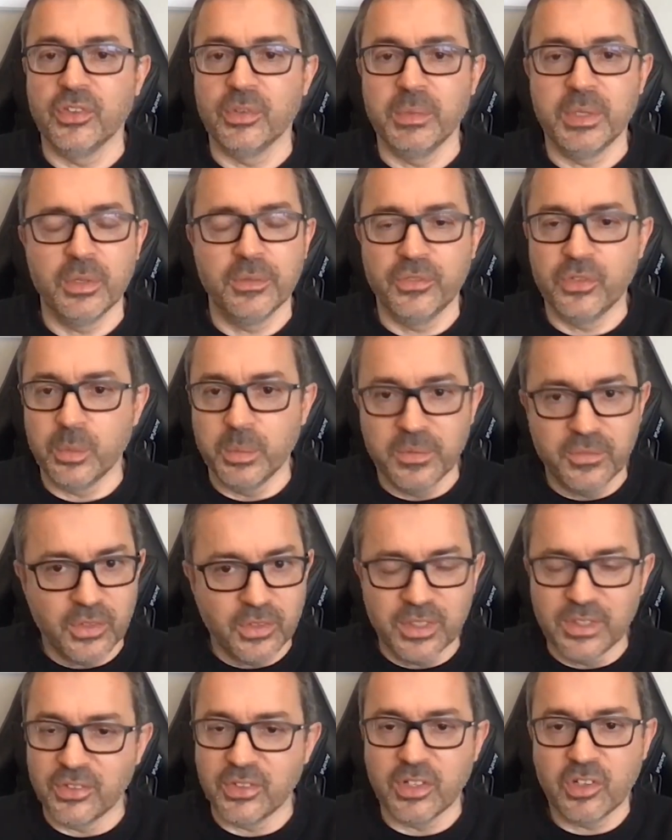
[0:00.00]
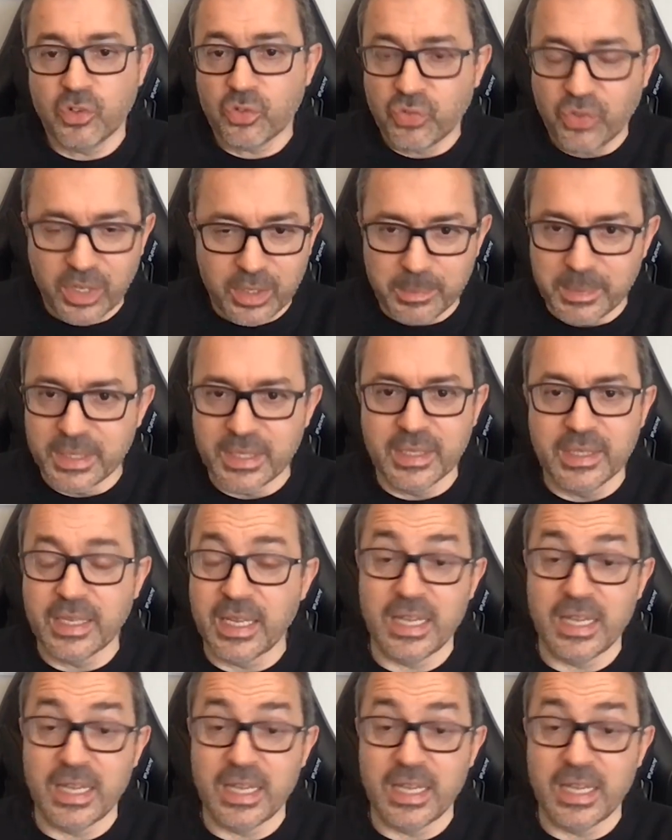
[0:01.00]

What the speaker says: I mean, obviously we've got this incredibly